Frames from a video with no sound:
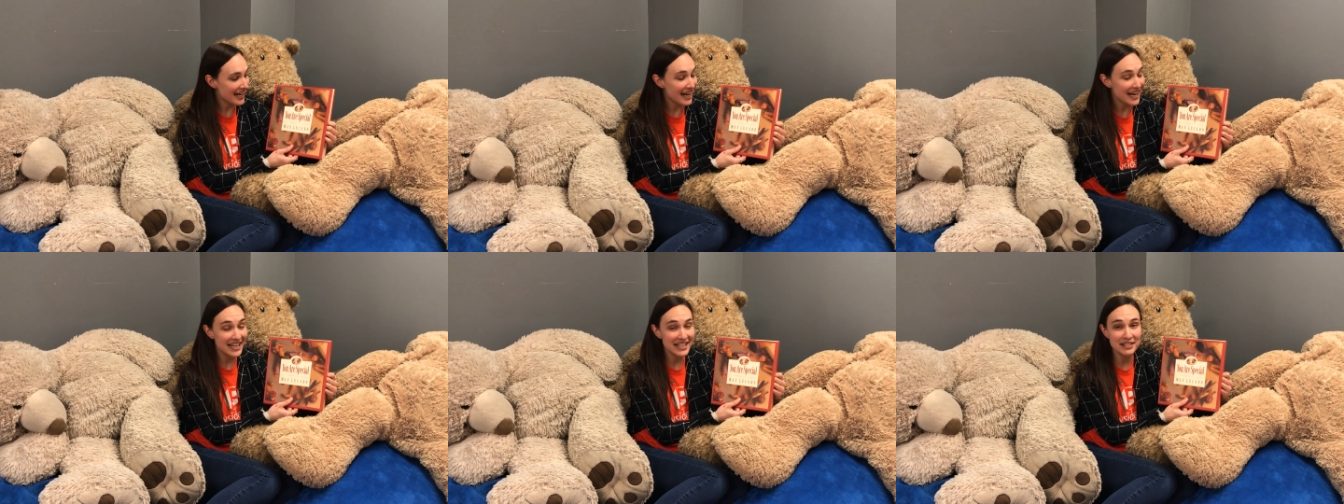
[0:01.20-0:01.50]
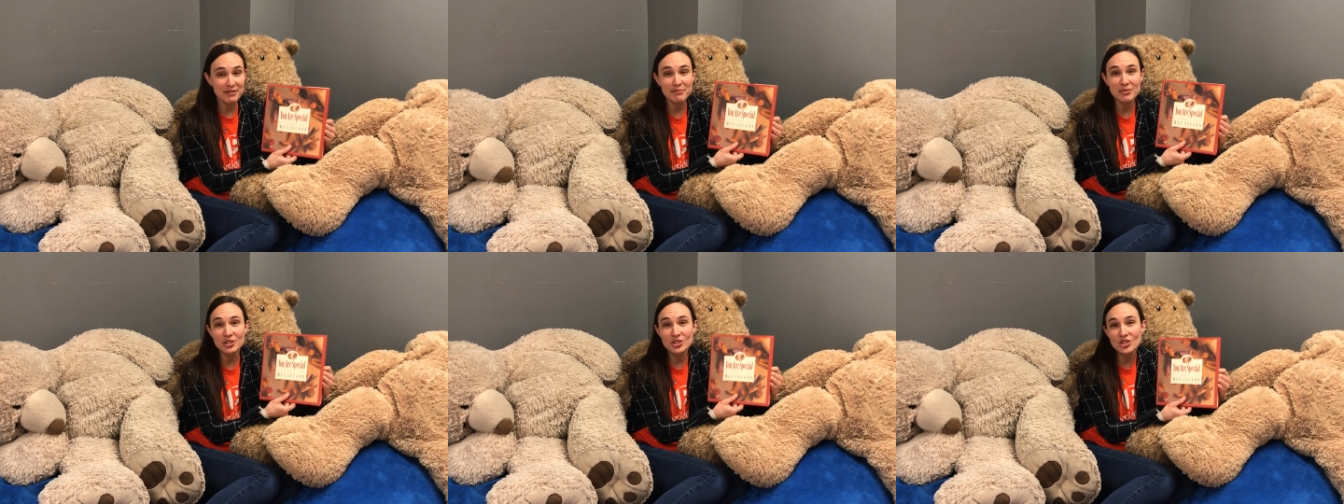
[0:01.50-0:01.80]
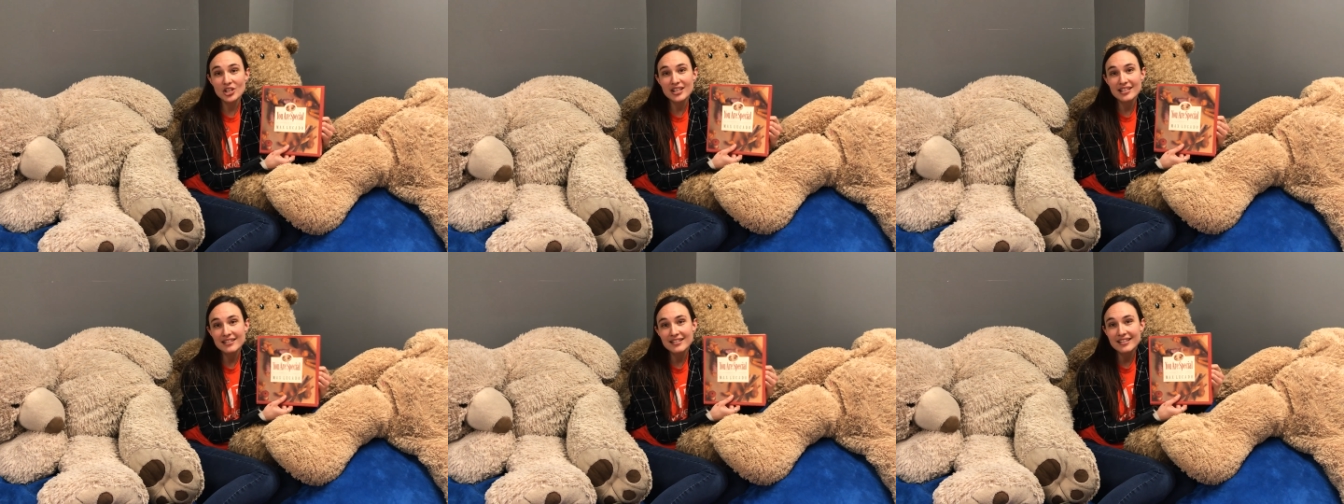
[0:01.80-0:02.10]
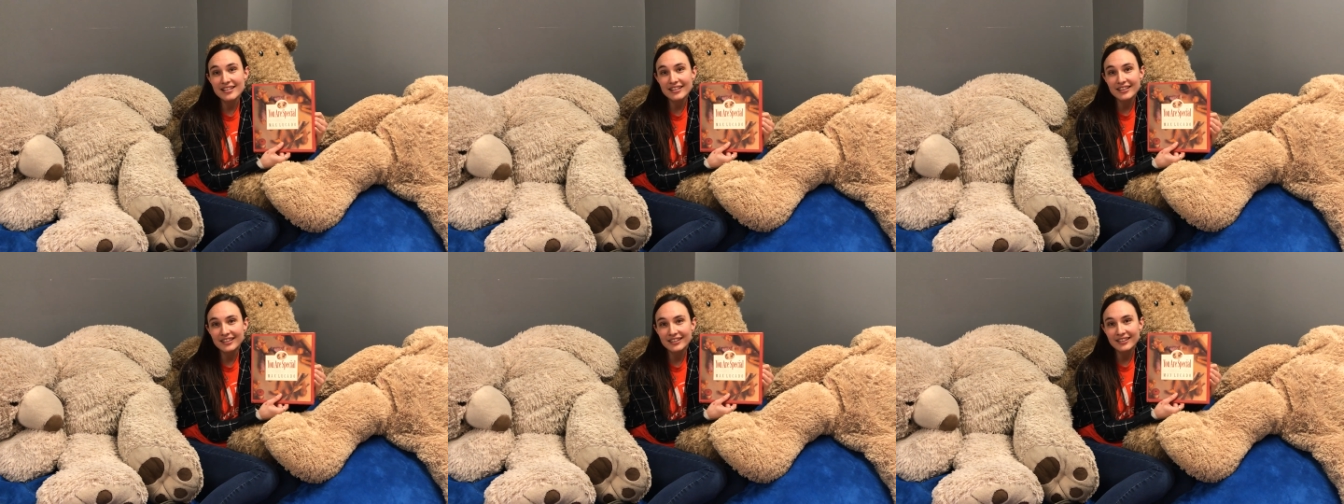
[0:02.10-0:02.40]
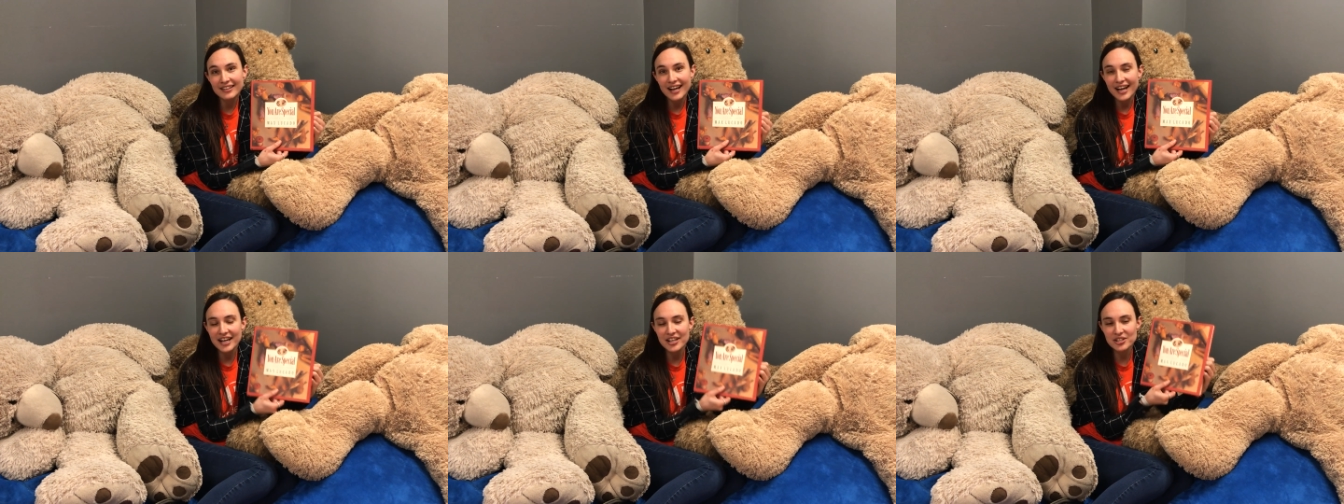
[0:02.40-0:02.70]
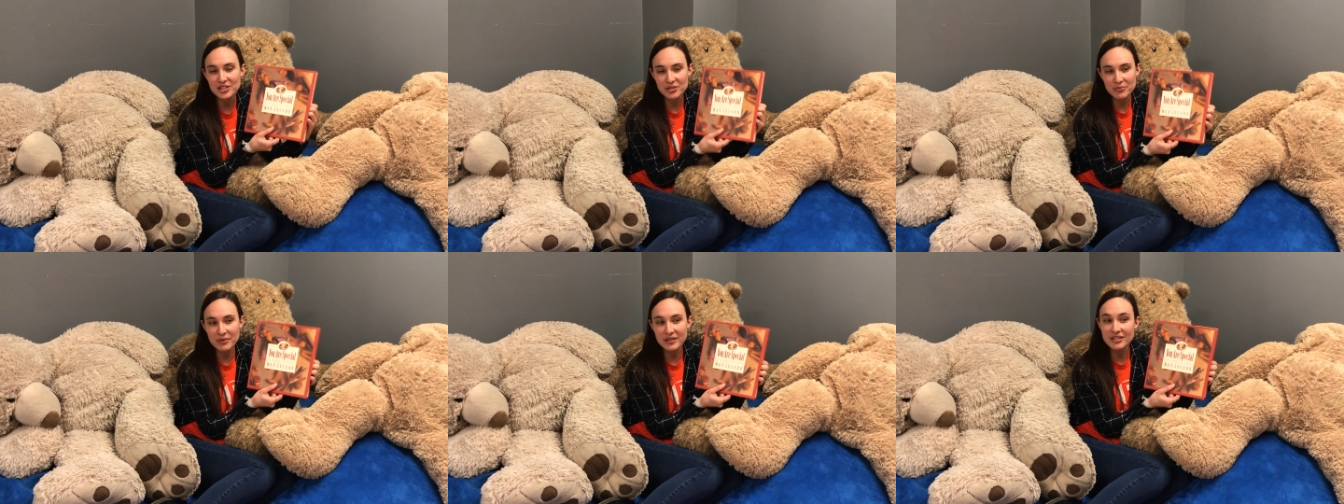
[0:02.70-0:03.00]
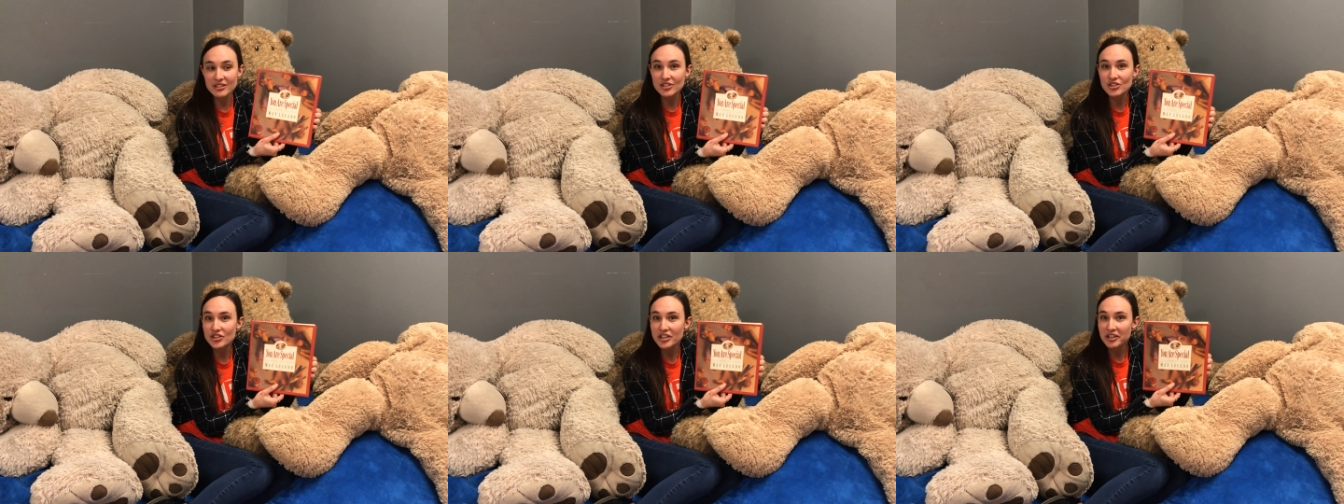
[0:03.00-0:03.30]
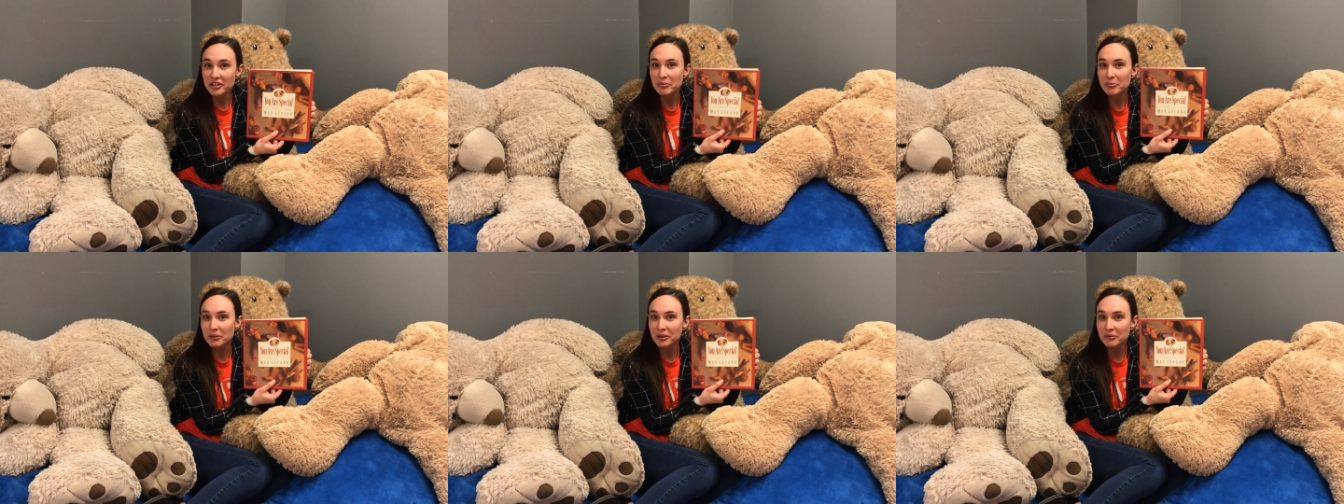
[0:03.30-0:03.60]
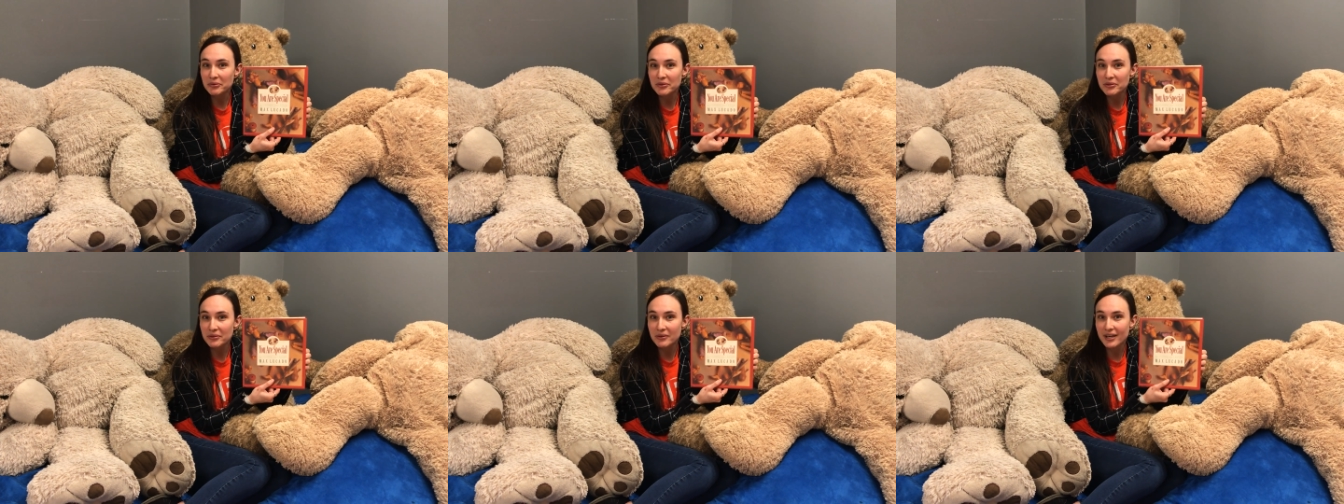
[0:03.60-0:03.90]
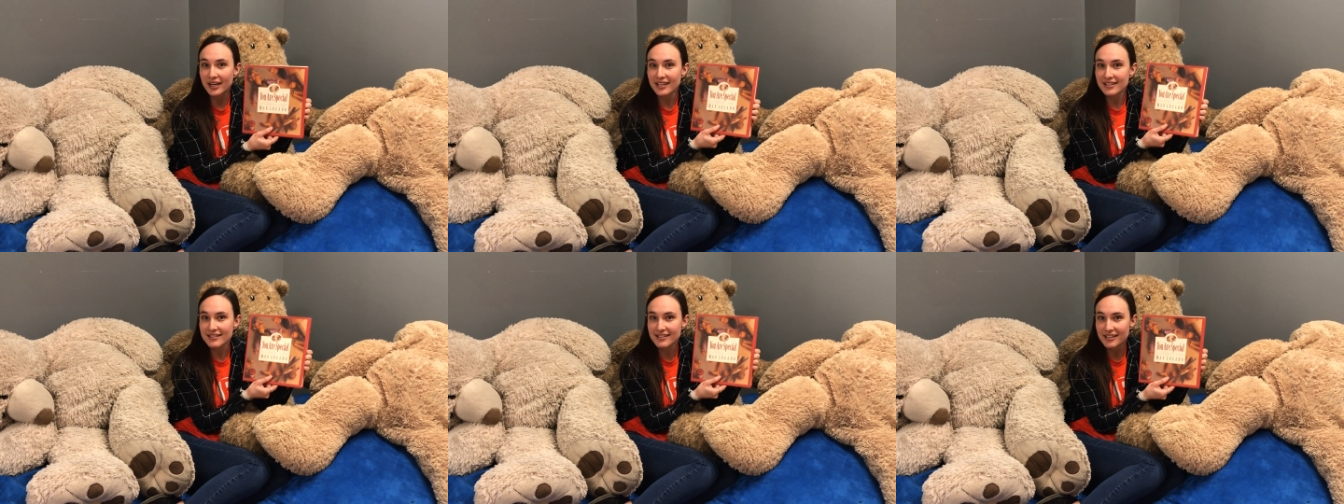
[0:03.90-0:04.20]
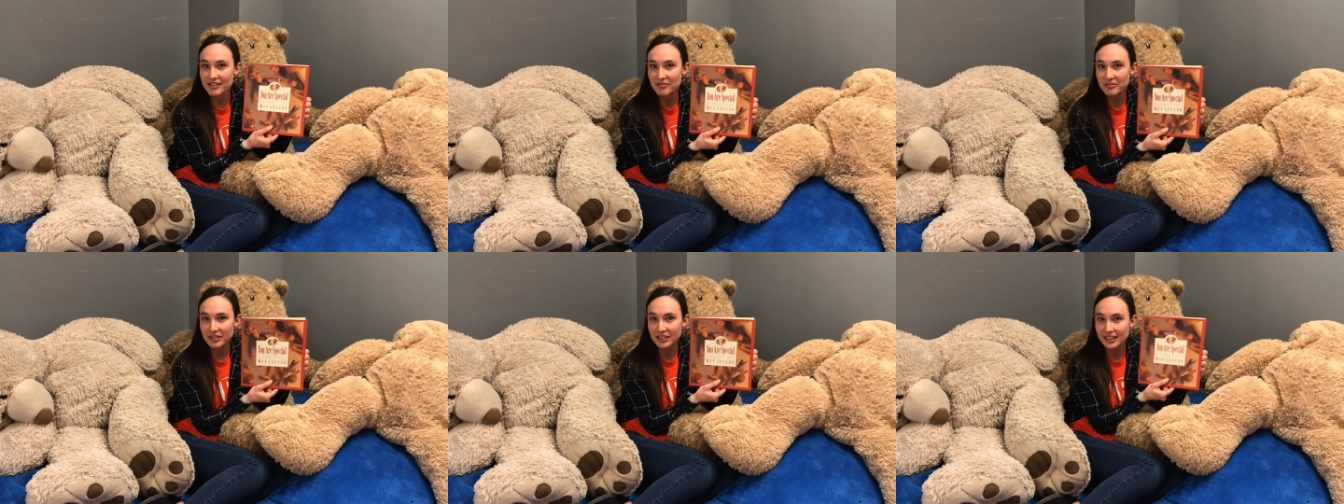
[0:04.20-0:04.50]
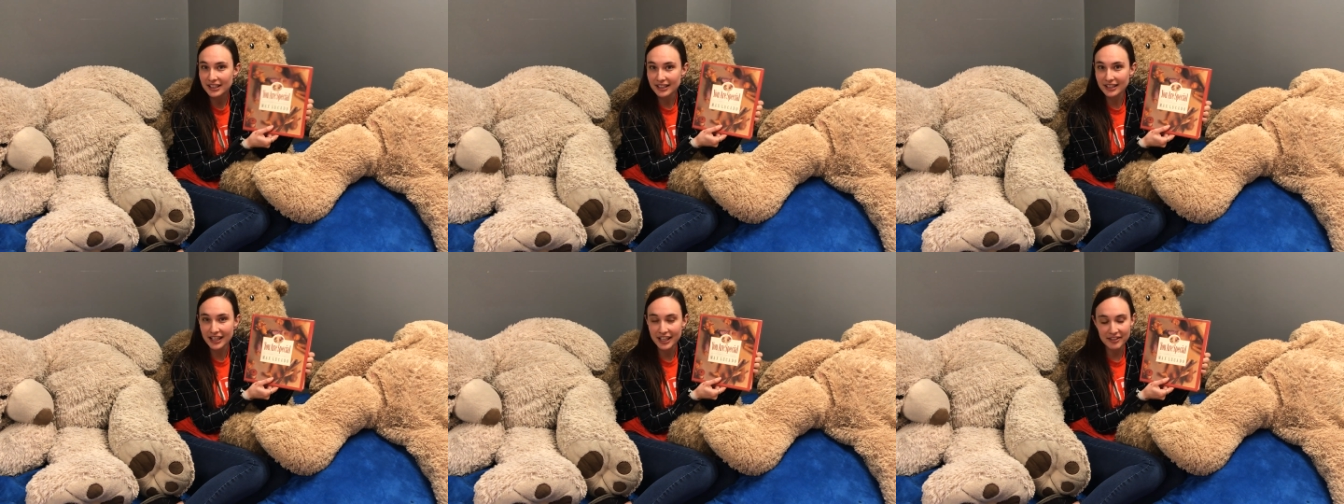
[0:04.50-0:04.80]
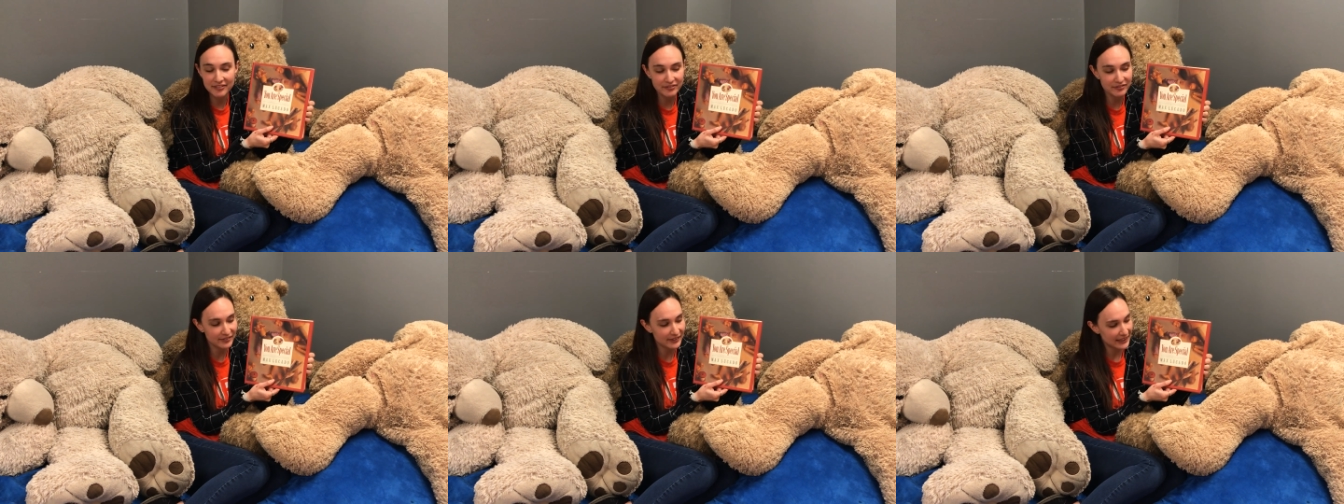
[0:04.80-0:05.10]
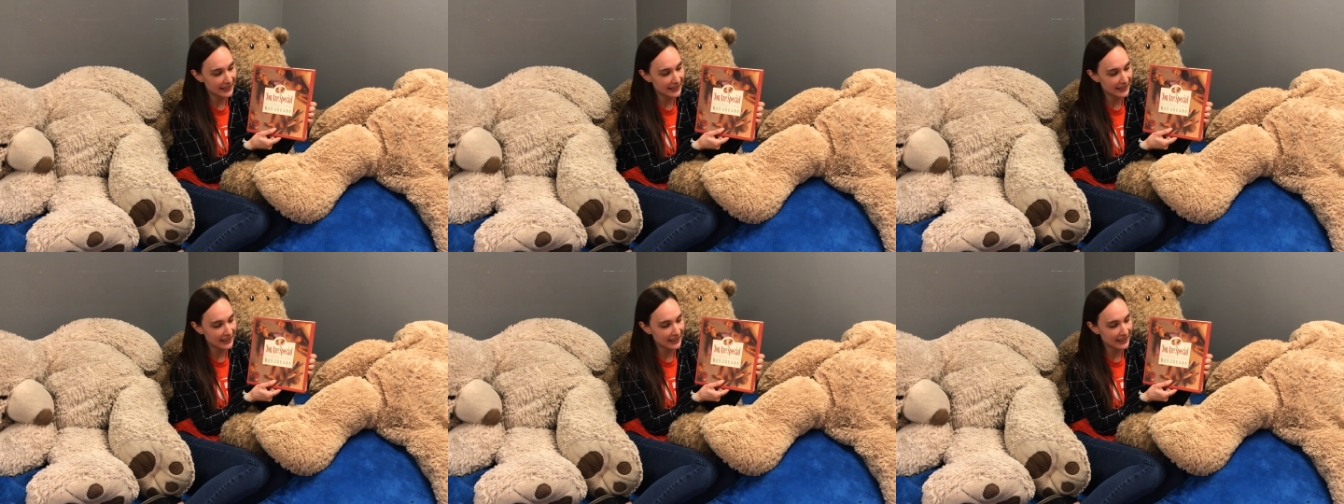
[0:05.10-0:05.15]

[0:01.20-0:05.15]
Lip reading: guys, Miss Jess here. I just wanted to share a book with you guys that I really love.